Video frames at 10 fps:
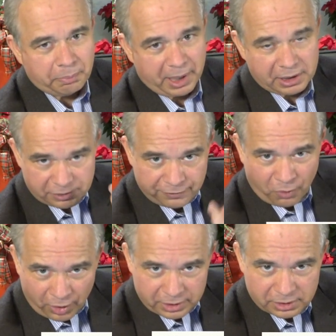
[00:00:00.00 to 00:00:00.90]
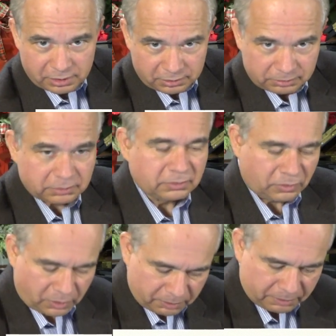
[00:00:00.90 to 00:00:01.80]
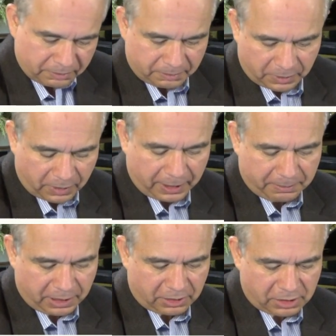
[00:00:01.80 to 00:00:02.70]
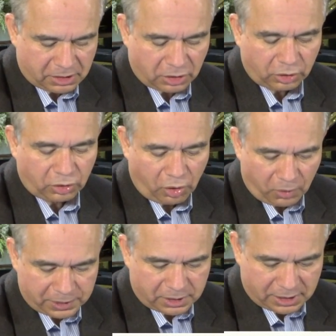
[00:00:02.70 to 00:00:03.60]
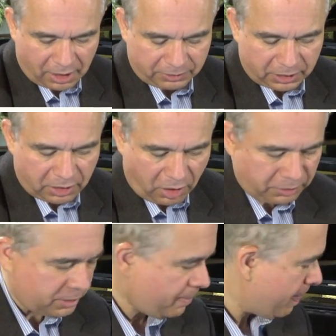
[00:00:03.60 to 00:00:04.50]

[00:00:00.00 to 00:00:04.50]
bass voice, all right, because it's the lowest sounding note.